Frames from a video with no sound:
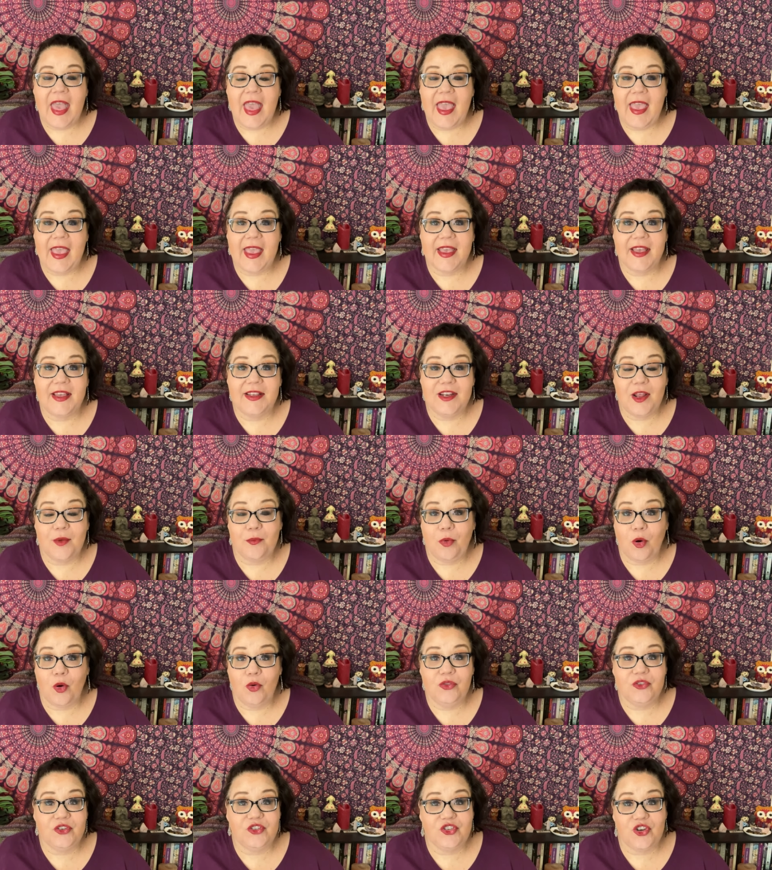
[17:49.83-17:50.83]
And
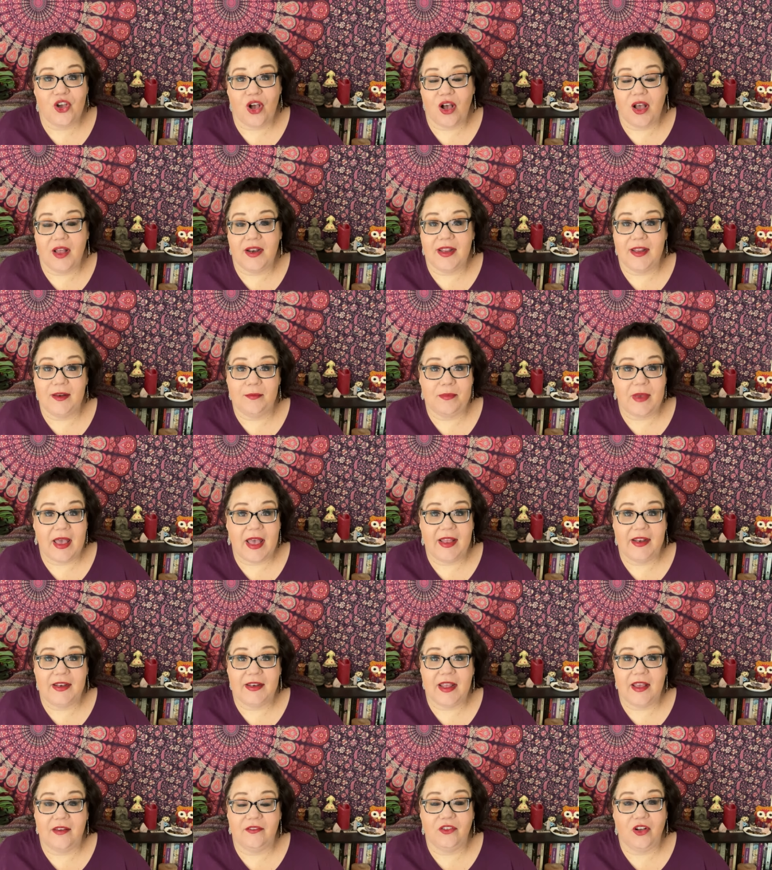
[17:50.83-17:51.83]
both Shawn and Ben
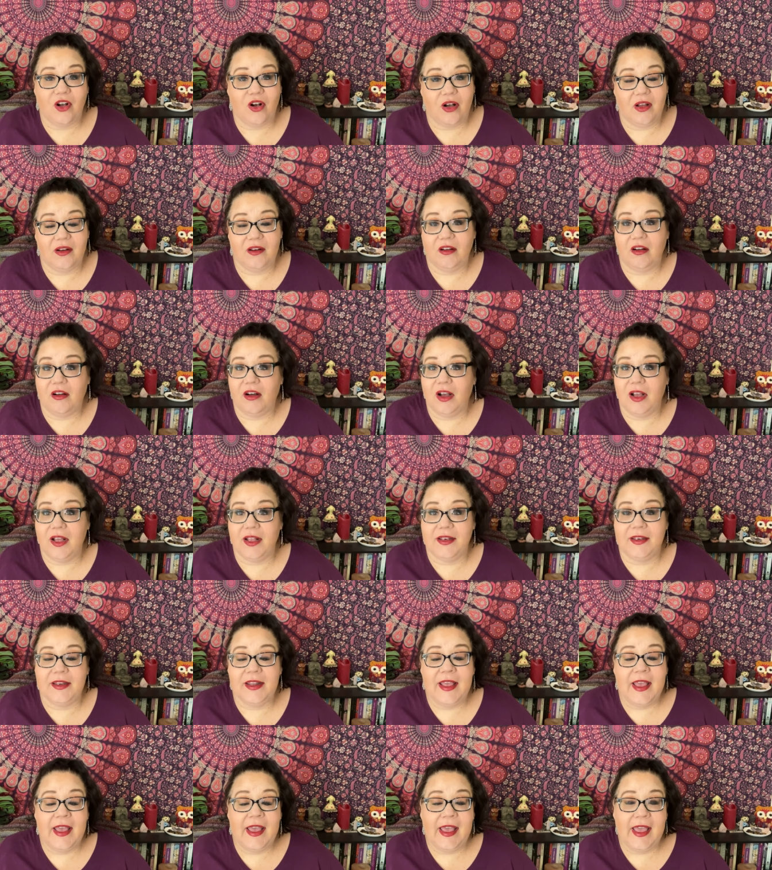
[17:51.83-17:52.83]
have gone
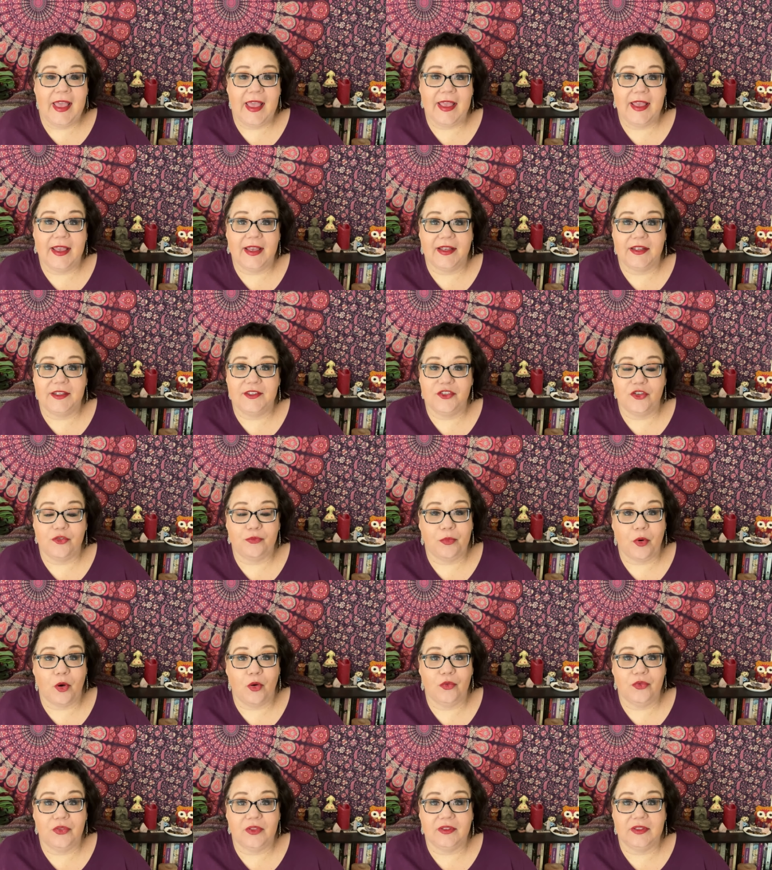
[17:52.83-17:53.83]
on and they're
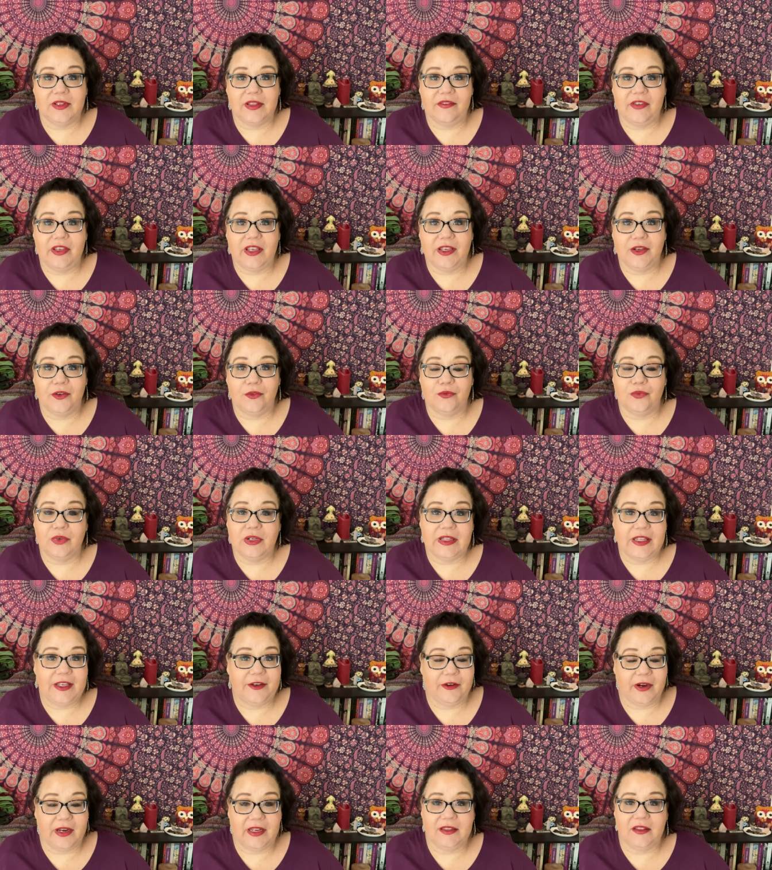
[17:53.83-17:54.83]
both living really
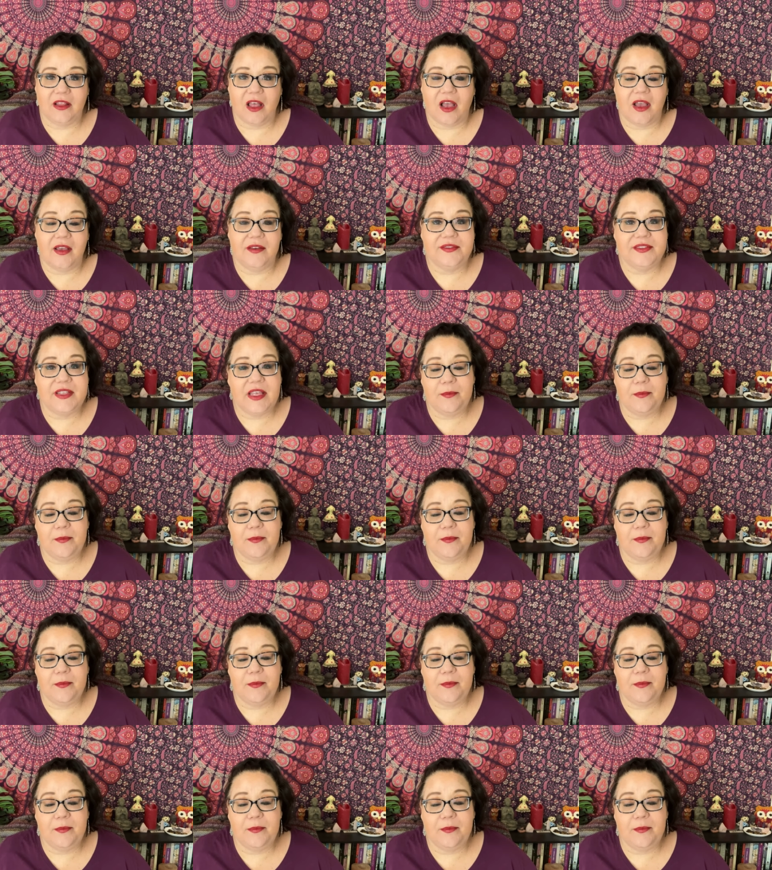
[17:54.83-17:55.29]
great lives.